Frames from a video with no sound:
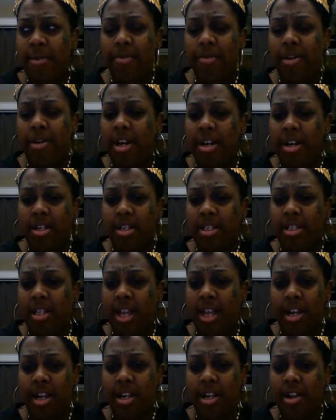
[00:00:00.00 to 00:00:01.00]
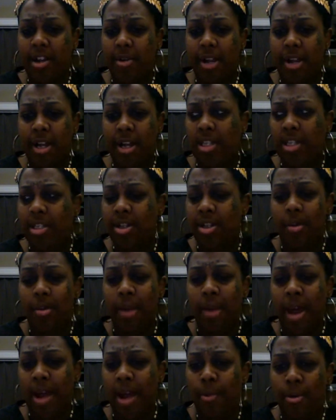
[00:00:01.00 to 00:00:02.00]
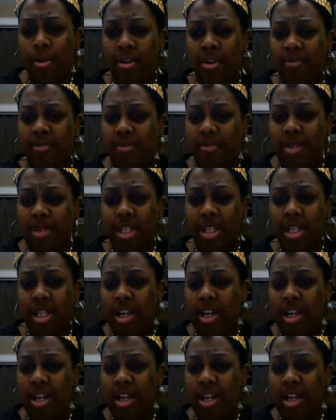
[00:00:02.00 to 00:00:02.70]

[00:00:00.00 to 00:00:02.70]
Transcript: to understand and know that, because nobody works for Miss Cleo.